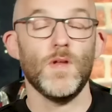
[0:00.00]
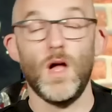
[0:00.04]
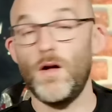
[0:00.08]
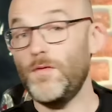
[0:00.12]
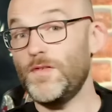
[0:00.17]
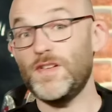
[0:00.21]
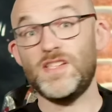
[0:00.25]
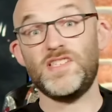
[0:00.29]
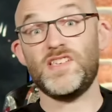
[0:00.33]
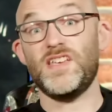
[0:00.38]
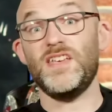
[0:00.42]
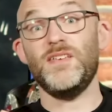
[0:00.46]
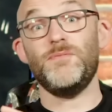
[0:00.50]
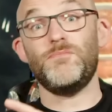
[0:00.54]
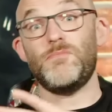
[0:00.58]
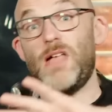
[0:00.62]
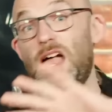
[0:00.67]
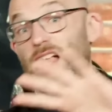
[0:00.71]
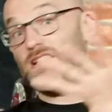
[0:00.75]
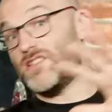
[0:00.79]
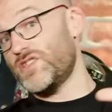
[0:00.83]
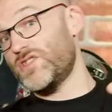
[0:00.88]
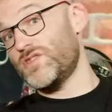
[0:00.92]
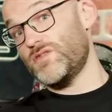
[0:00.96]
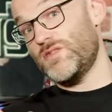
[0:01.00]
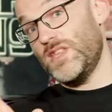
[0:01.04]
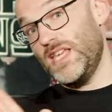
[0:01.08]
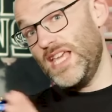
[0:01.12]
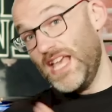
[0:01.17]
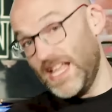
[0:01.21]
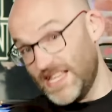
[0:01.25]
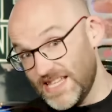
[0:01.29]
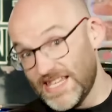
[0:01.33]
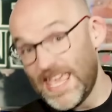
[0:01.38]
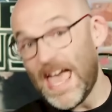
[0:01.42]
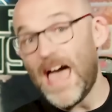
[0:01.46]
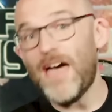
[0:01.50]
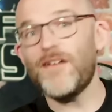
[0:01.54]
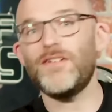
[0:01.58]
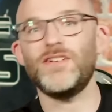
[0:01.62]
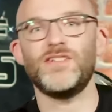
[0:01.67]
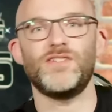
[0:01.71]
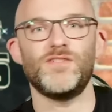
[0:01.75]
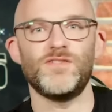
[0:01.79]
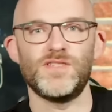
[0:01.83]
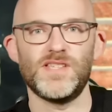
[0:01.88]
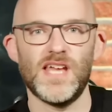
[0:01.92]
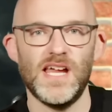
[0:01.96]
Obviously, that's the
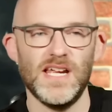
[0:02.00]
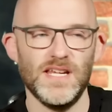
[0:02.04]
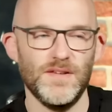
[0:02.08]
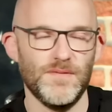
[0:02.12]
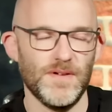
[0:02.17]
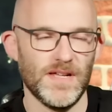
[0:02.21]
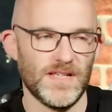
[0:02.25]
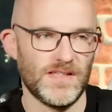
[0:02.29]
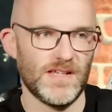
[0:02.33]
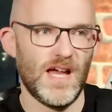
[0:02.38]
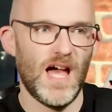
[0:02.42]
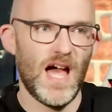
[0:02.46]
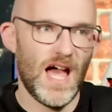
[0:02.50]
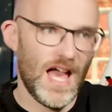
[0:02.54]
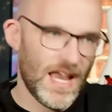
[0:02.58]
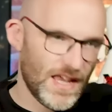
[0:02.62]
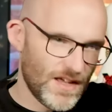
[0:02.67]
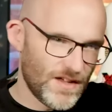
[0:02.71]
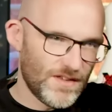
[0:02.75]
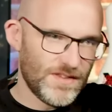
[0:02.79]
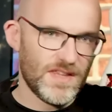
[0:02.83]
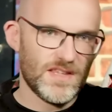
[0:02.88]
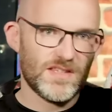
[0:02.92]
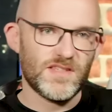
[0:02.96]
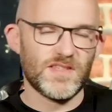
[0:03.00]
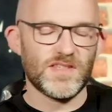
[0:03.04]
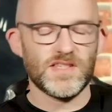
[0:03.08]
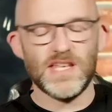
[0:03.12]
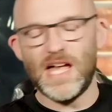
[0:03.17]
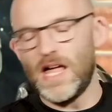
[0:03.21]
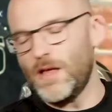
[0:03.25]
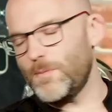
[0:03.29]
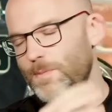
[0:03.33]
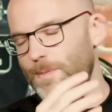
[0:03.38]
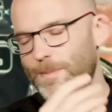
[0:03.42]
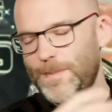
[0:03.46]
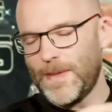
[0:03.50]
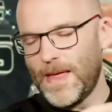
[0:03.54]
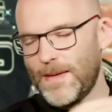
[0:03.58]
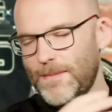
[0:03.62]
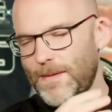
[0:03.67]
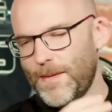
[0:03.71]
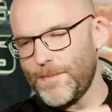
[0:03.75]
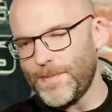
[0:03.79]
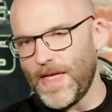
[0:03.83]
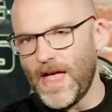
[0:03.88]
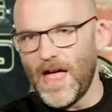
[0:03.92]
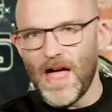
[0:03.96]
in-character side of it. I got this scalp, blah,
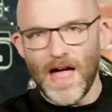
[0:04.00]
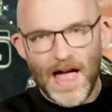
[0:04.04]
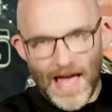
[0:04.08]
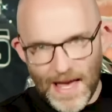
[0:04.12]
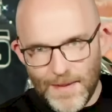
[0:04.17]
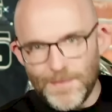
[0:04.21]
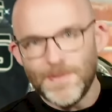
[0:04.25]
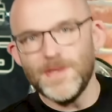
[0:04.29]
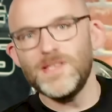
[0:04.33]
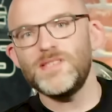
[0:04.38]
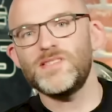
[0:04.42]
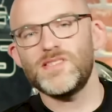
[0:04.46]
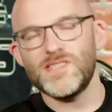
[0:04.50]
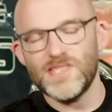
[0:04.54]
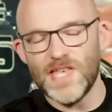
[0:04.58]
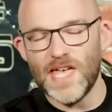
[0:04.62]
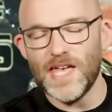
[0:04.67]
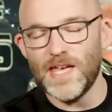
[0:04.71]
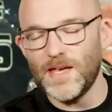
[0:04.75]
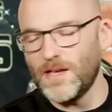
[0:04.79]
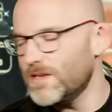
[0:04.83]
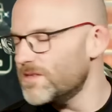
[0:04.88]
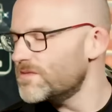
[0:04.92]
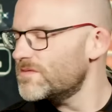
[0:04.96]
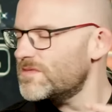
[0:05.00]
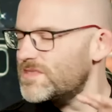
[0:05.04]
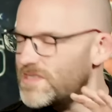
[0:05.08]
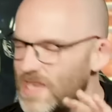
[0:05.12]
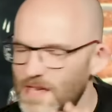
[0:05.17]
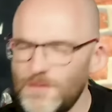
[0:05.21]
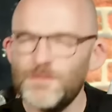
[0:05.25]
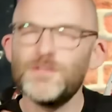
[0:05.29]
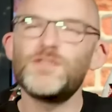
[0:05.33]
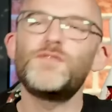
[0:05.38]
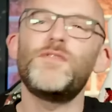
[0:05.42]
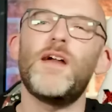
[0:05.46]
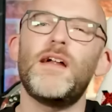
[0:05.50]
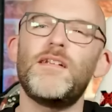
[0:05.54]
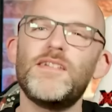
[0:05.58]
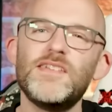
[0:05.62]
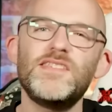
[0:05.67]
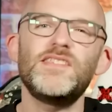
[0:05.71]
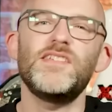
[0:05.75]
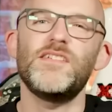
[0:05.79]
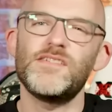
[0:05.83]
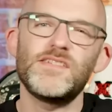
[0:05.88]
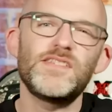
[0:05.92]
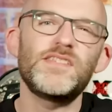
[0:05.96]
blah, blah, I beat Sting. Sting was very
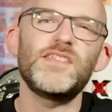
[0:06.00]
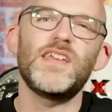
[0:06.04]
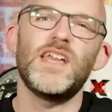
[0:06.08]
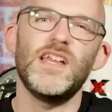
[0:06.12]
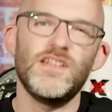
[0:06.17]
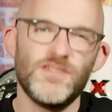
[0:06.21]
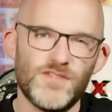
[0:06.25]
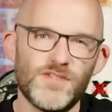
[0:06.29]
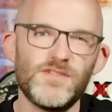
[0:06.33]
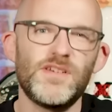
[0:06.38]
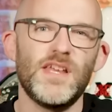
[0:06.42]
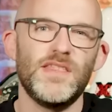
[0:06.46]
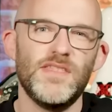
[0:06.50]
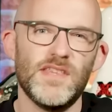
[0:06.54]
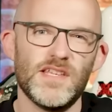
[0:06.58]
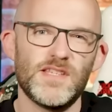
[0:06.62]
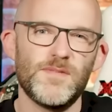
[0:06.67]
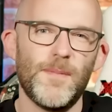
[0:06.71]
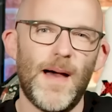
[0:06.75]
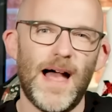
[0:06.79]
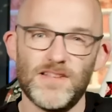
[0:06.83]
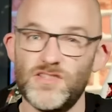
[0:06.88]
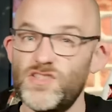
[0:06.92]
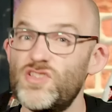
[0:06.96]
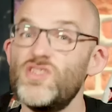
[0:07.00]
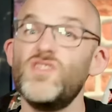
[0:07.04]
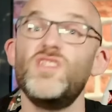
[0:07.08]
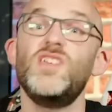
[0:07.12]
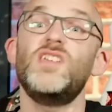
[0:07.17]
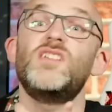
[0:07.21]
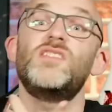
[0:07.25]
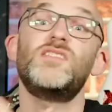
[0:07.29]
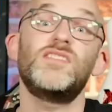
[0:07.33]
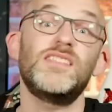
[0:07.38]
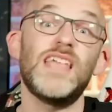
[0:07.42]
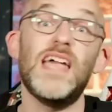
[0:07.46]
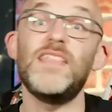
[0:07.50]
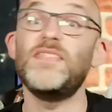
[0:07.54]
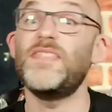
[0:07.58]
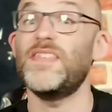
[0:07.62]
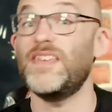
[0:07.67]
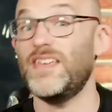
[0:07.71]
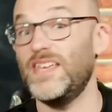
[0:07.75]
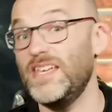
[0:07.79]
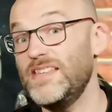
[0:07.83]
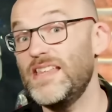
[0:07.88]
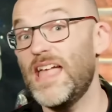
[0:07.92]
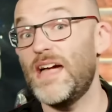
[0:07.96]
seriously injured in this match to the extent that
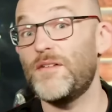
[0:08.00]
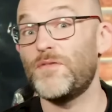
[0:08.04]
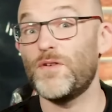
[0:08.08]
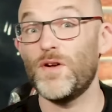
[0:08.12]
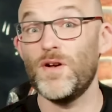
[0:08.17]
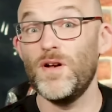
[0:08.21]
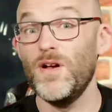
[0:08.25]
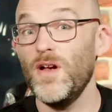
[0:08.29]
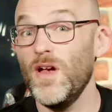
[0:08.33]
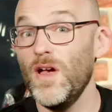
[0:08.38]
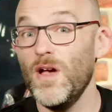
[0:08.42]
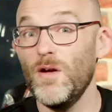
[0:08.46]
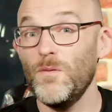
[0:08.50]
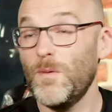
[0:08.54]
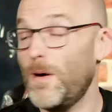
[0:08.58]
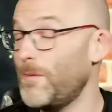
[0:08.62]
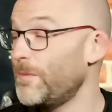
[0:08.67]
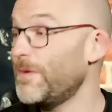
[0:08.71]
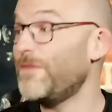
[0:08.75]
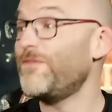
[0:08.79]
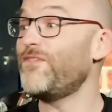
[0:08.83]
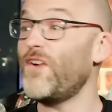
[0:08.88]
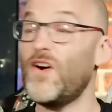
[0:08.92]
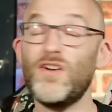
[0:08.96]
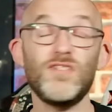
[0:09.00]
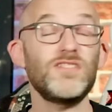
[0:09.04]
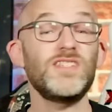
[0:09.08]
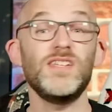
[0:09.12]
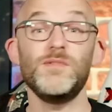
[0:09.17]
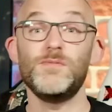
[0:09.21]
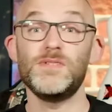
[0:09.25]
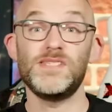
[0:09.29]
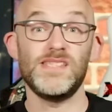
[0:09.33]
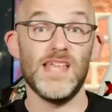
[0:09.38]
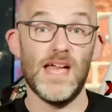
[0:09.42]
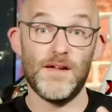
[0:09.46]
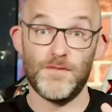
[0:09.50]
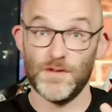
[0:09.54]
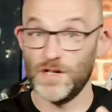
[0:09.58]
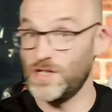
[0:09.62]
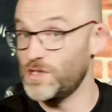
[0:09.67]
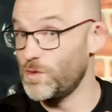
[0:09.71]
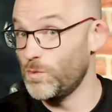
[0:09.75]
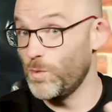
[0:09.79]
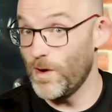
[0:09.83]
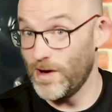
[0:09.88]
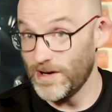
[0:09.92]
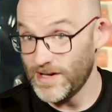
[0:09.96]
he never, well, we thought he was never
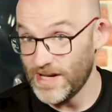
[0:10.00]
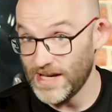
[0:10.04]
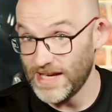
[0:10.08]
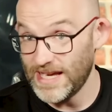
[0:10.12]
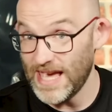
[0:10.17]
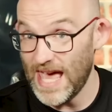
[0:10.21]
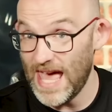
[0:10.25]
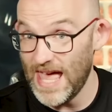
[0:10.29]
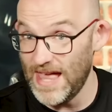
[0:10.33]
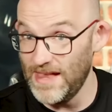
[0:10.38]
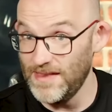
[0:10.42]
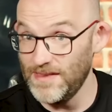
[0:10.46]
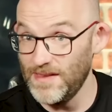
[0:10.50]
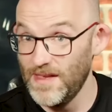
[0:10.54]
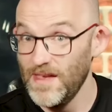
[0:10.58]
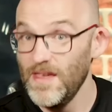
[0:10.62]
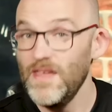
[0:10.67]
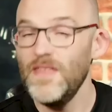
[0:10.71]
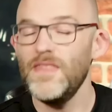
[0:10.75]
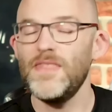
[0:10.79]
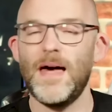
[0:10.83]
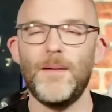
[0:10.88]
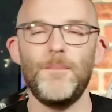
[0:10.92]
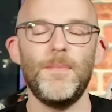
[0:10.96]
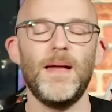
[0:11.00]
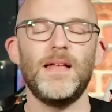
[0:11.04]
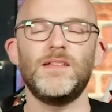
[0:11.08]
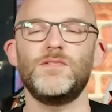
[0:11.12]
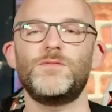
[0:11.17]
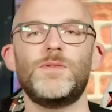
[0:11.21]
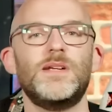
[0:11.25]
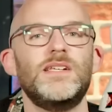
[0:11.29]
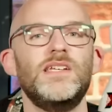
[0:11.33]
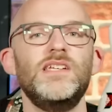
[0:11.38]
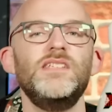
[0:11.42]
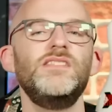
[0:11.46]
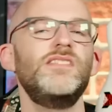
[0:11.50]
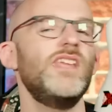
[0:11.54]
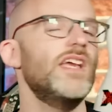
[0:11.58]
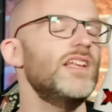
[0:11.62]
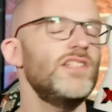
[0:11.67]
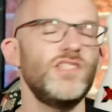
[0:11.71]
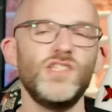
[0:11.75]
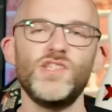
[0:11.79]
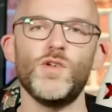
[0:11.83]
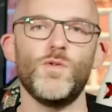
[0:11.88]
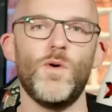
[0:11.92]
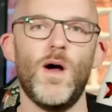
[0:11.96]
gonna work again. That meant when he
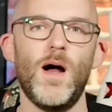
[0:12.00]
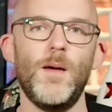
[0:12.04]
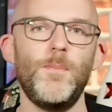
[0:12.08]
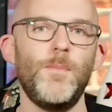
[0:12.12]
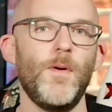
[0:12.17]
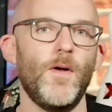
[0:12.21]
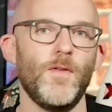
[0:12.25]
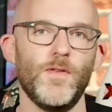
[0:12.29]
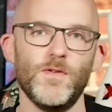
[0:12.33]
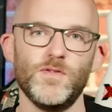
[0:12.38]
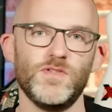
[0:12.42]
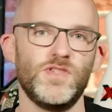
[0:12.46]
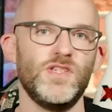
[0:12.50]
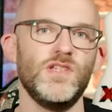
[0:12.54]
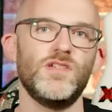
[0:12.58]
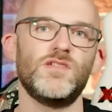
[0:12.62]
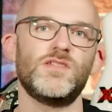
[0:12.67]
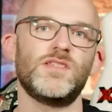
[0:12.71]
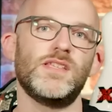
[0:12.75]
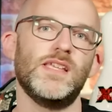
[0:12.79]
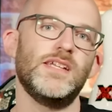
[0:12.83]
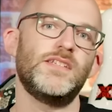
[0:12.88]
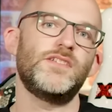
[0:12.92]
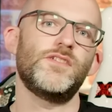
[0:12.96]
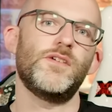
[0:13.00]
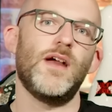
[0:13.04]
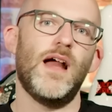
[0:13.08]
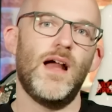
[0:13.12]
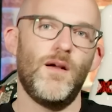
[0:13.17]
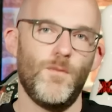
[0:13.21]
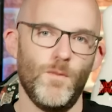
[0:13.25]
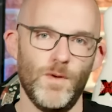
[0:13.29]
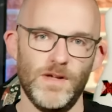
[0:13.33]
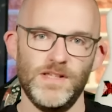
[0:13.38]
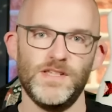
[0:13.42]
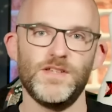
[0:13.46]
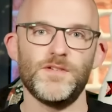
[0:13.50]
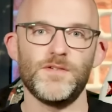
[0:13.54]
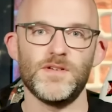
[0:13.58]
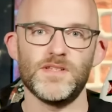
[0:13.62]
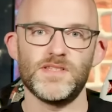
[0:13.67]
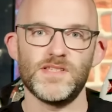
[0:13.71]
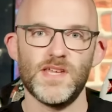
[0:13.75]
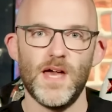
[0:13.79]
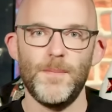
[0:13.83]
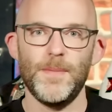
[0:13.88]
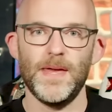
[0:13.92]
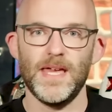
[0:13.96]
did show up all those years later at Winter is
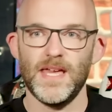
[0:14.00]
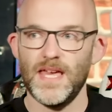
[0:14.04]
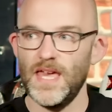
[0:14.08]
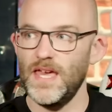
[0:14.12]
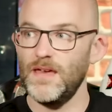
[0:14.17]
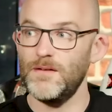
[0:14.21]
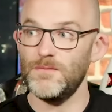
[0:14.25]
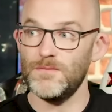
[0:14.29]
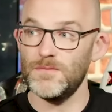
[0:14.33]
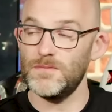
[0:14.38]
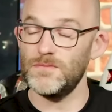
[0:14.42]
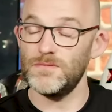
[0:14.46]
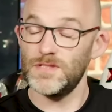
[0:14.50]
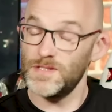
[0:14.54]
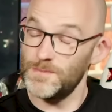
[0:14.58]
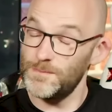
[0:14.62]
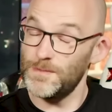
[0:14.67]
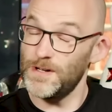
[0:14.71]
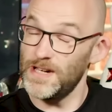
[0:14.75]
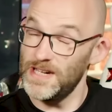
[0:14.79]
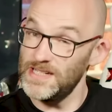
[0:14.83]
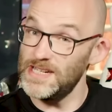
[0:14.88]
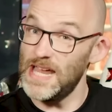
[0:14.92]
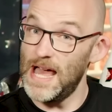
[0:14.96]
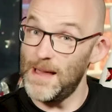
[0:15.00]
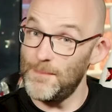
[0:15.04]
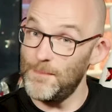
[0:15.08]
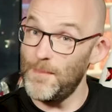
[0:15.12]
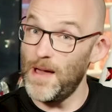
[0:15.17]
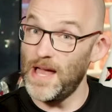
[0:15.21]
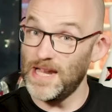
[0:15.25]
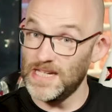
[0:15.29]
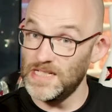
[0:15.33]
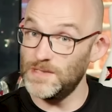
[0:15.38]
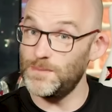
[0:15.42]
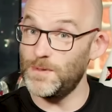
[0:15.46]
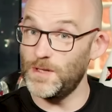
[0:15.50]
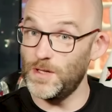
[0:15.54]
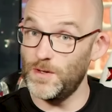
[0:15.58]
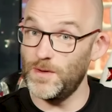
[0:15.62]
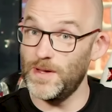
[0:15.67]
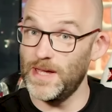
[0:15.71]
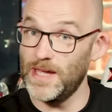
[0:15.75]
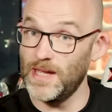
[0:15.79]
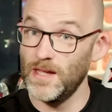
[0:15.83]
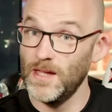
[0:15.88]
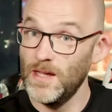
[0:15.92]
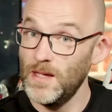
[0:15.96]
Coming, it was pretty damn
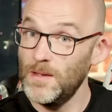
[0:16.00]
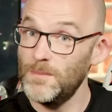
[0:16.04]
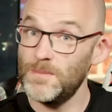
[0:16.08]
mind-blowing.